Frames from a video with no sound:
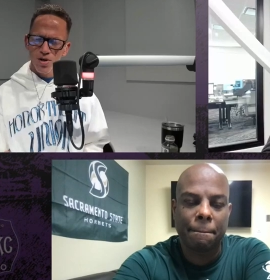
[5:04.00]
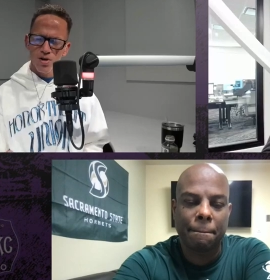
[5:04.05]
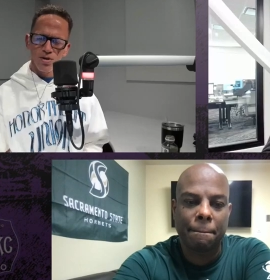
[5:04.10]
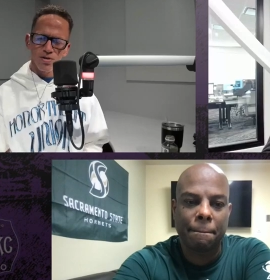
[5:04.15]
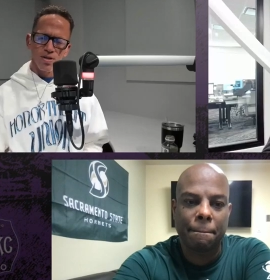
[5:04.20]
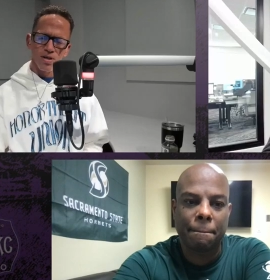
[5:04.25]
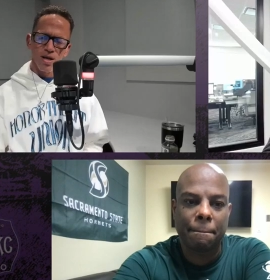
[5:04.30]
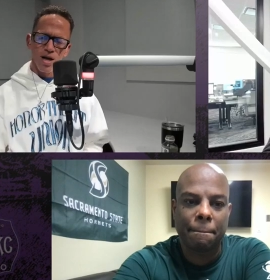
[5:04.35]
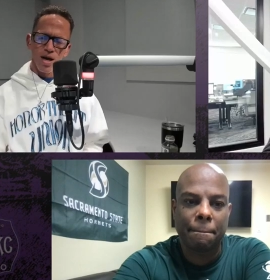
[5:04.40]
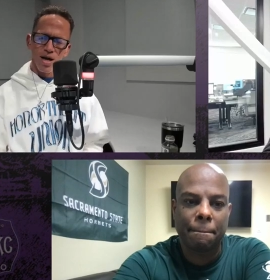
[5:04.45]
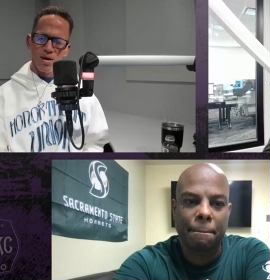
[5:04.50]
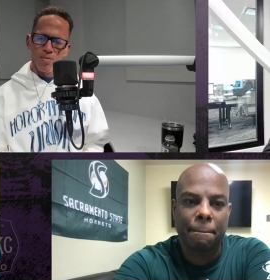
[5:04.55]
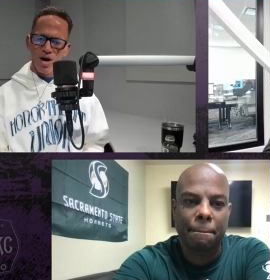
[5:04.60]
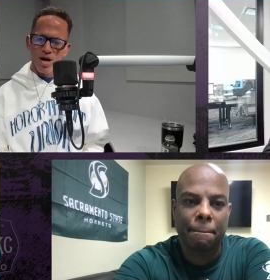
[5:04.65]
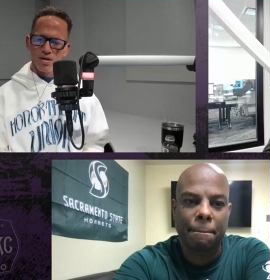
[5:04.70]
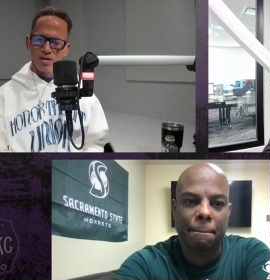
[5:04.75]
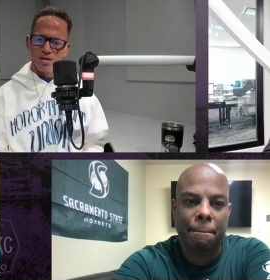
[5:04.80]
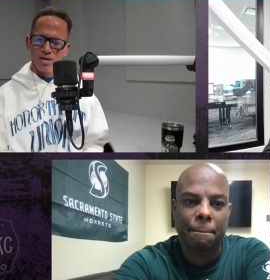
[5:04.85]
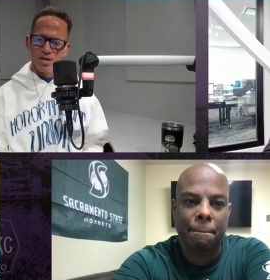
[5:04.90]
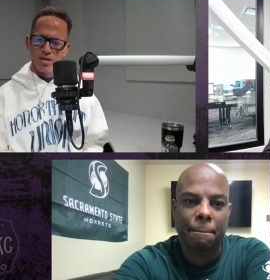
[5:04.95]
Speaker 1: talked a lot
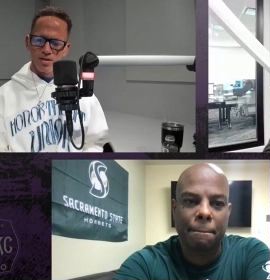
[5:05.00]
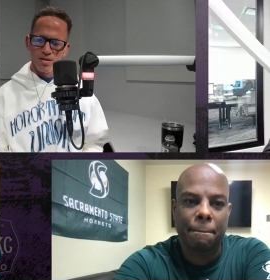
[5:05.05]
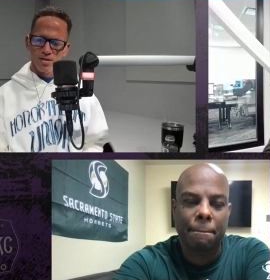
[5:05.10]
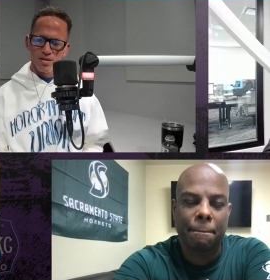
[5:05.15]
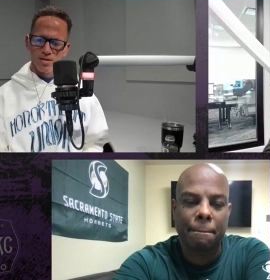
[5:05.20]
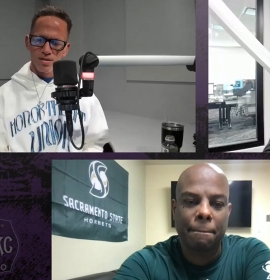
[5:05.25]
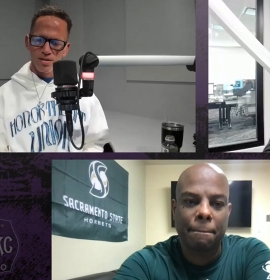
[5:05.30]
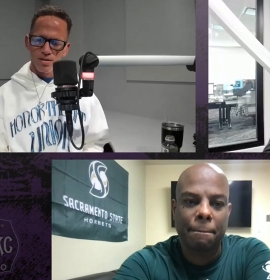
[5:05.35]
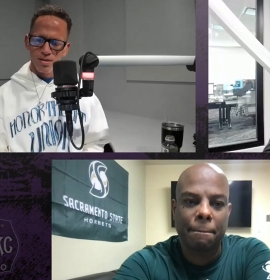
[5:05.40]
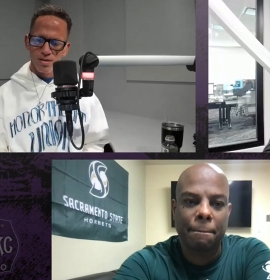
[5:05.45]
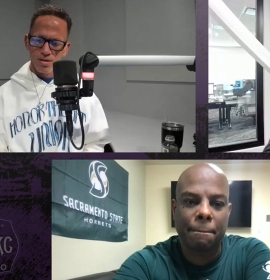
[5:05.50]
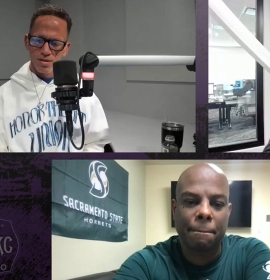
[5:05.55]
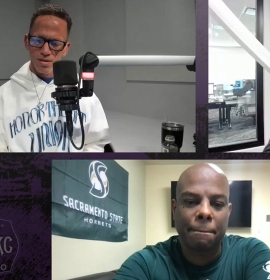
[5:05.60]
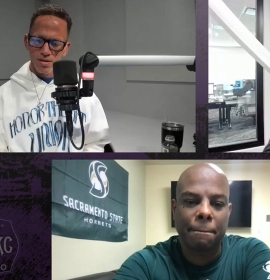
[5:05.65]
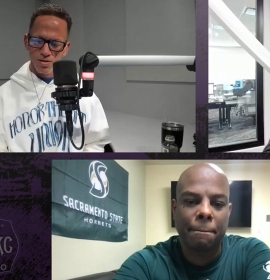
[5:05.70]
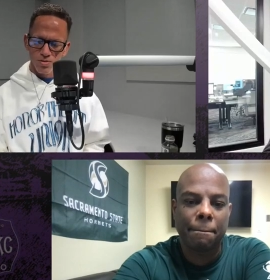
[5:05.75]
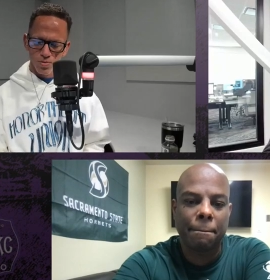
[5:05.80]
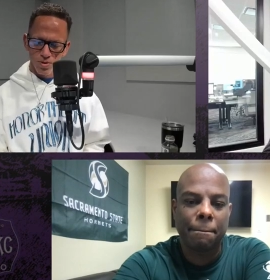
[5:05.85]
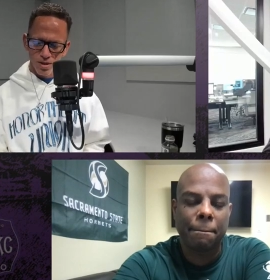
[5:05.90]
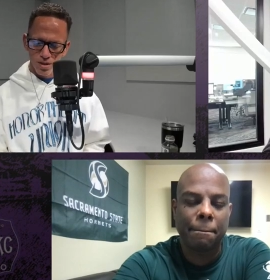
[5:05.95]
about this uh,
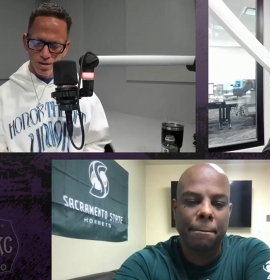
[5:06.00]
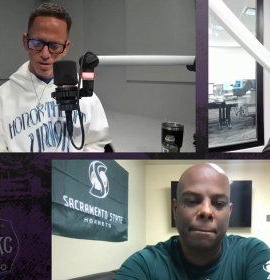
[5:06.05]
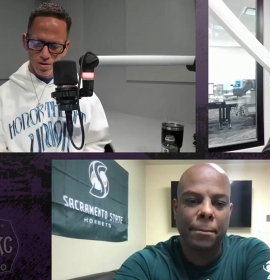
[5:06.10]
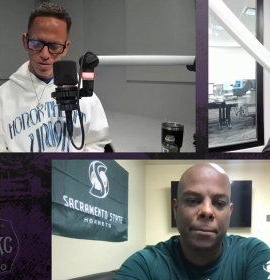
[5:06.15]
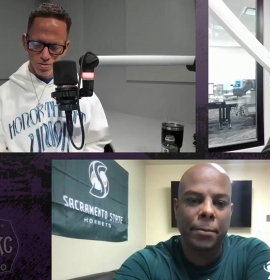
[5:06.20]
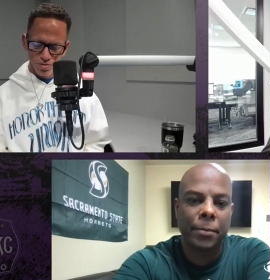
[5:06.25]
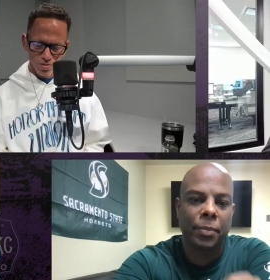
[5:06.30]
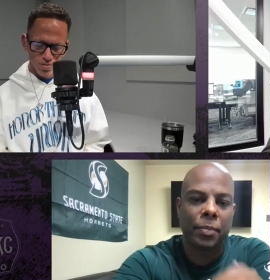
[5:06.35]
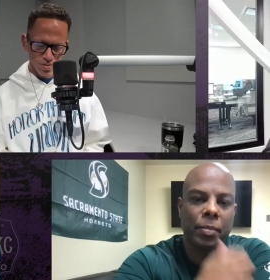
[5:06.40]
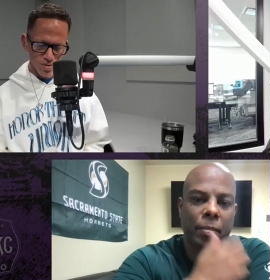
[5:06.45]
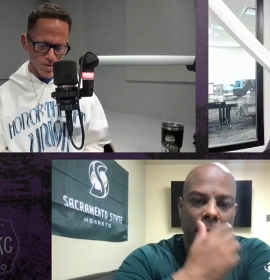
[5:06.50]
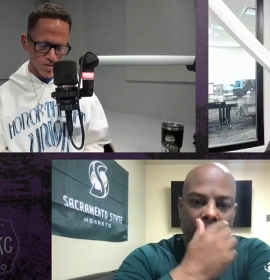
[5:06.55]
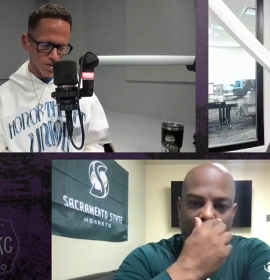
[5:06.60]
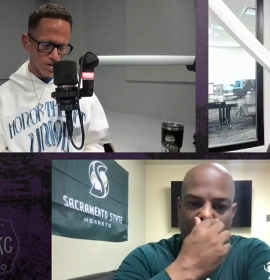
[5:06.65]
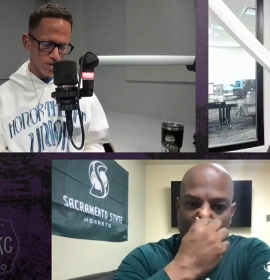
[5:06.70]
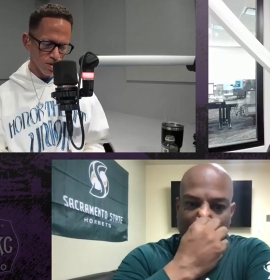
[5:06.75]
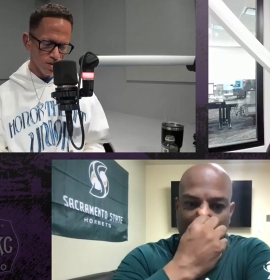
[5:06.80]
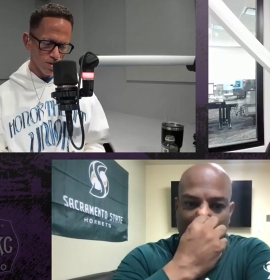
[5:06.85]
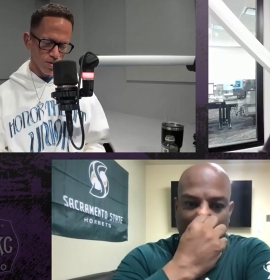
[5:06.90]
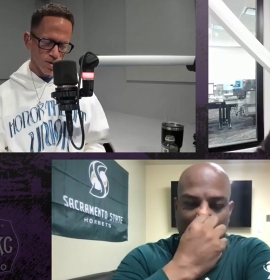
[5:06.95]
this week, Coach, with,
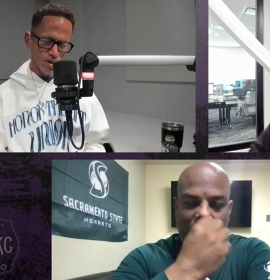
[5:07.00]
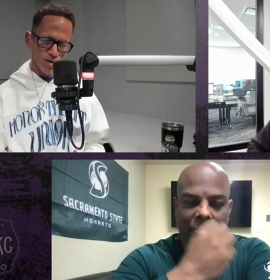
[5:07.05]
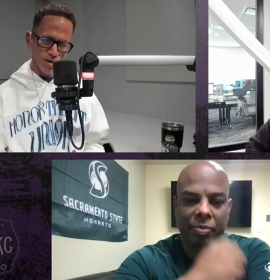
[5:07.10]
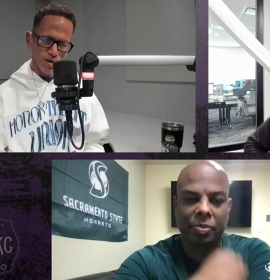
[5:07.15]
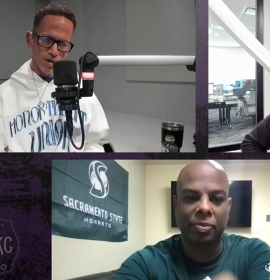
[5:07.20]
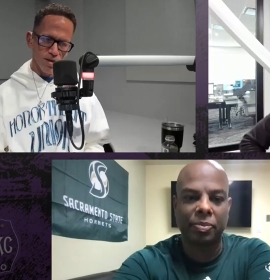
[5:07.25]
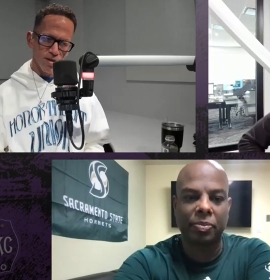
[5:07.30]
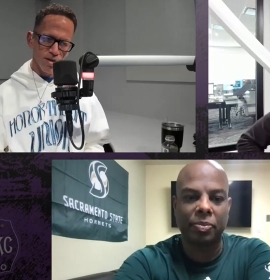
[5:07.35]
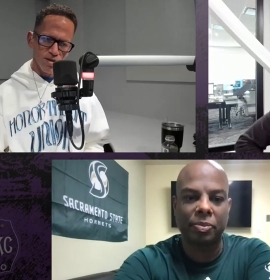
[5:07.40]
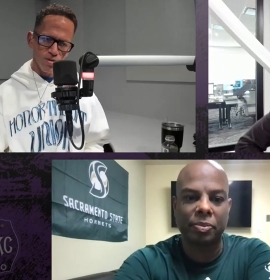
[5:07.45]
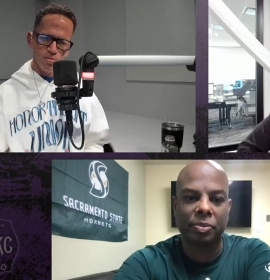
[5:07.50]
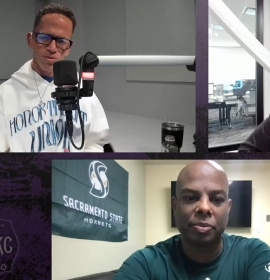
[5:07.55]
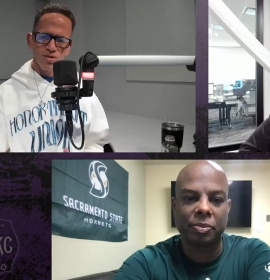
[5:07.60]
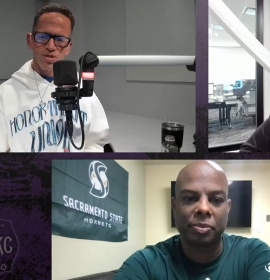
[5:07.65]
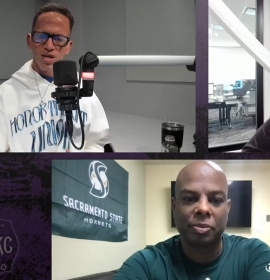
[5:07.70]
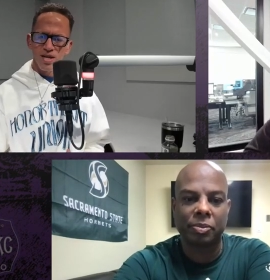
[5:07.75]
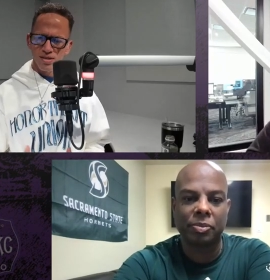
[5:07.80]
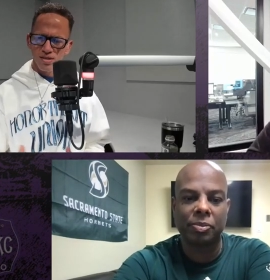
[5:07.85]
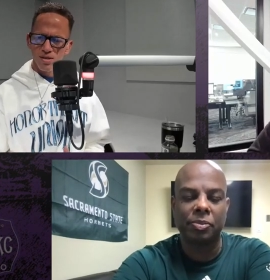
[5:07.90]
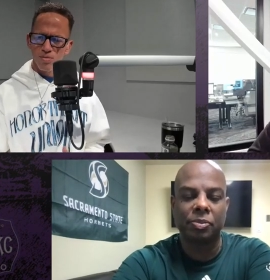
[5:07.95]
you know, it, it, as it
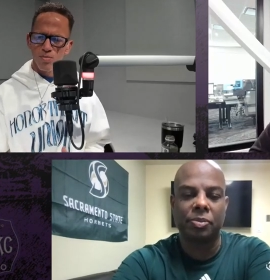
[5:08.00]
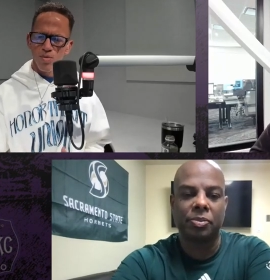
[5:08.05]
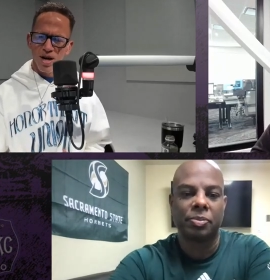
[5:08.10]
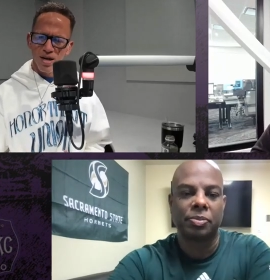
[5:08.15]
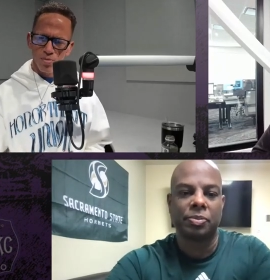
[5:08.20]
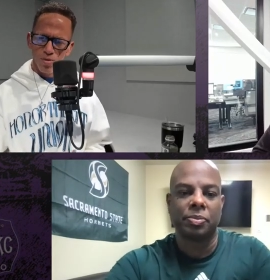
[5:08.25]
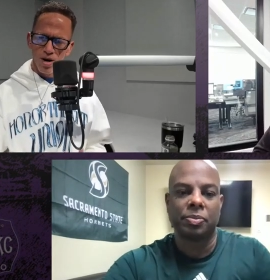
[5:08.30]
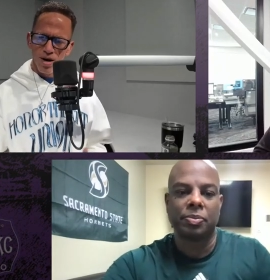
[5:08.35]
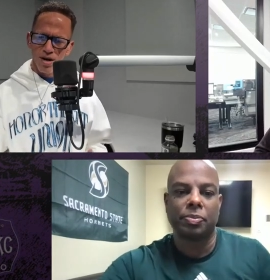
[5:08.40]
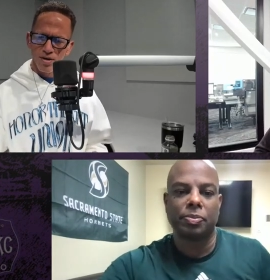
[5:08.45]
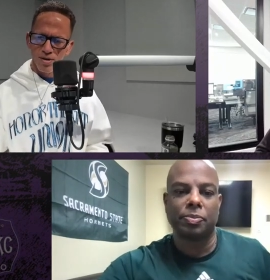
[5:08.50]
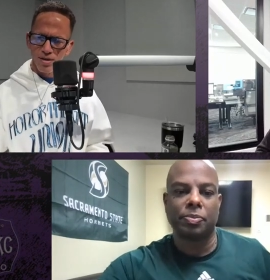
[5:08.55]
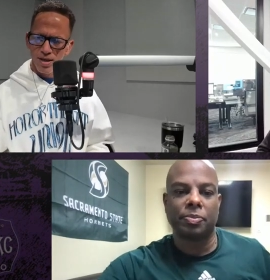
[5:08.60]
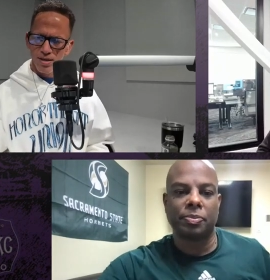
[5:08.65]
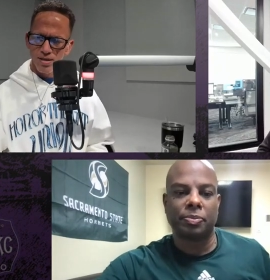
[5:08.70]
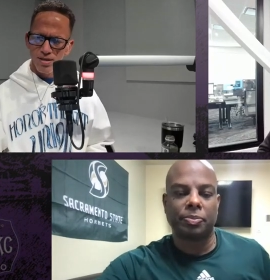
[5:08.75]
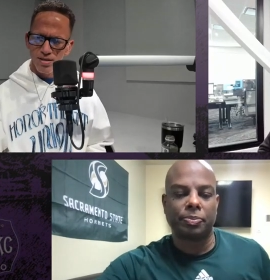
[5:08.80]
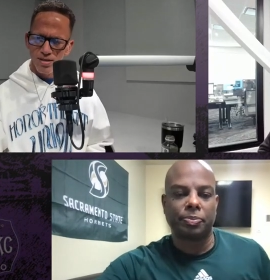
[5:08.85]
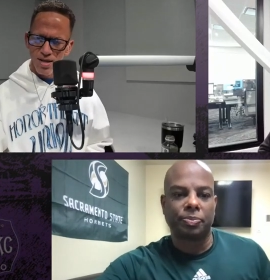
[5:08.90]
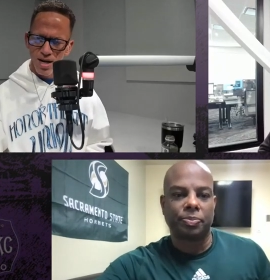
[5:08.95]
pertains to Mike Brown and
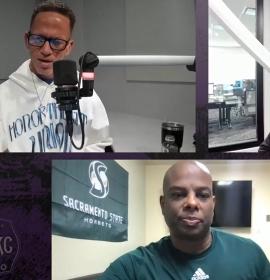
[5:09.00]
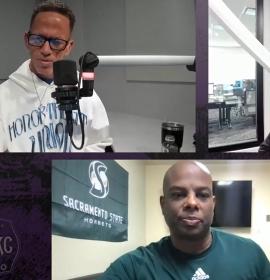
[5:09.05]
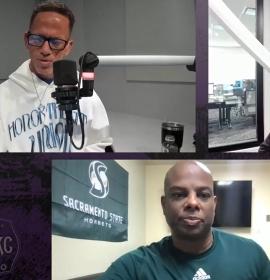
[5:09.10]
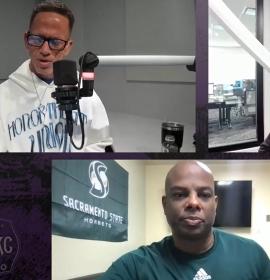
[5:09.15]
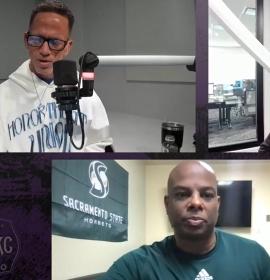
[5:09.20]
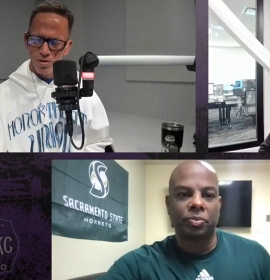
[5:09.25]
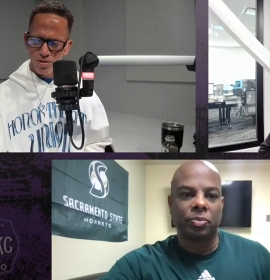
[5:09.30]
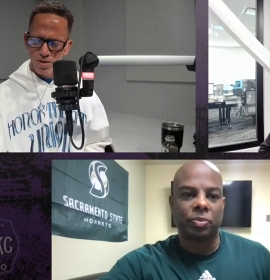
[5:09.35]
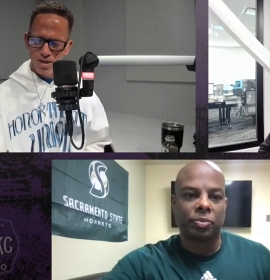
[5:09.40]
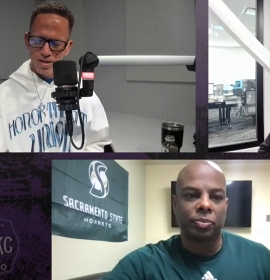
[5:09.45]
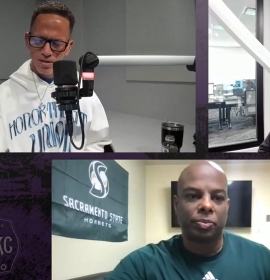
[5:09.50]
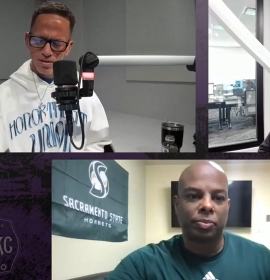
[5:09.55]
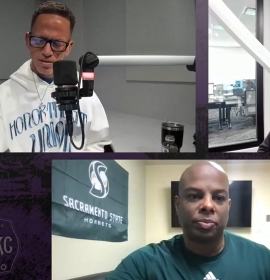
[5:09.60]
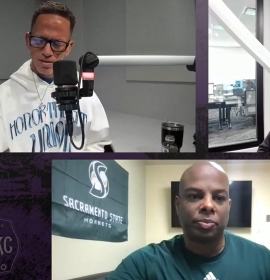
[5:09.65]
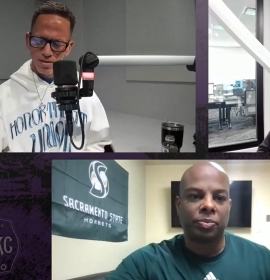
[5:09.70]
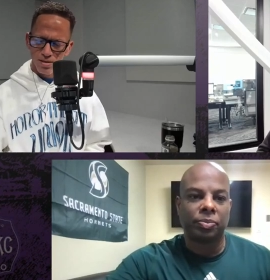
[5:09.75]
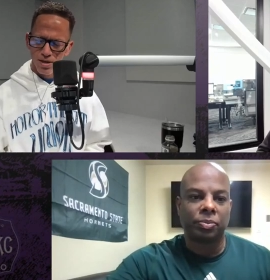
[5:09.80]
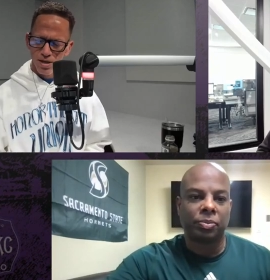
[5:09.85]
like the Sacramento Kings.